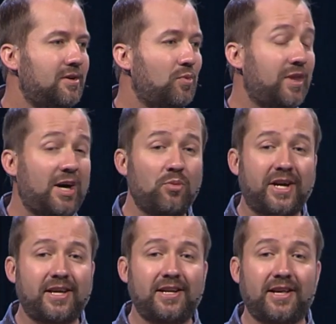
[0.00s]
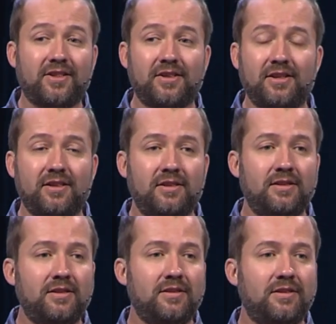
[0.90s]
without recognizing that
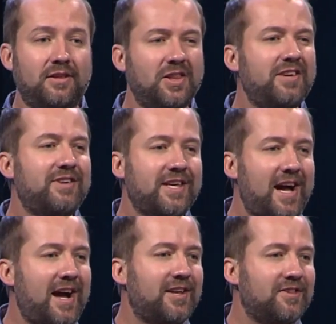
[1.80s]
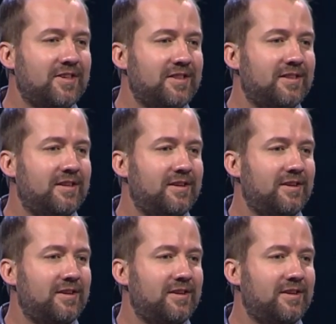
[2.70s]
the living God is in